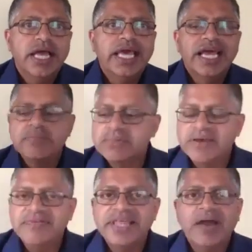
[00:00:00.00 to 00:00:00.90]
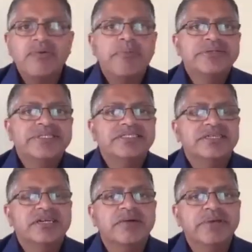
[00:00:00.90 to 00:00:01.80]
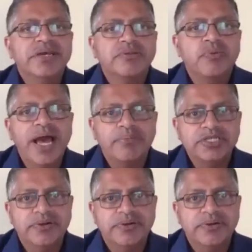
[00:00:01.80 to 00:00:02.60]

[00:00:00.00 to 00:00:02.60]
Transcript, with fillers: And I believe that represents the coming of the rapture.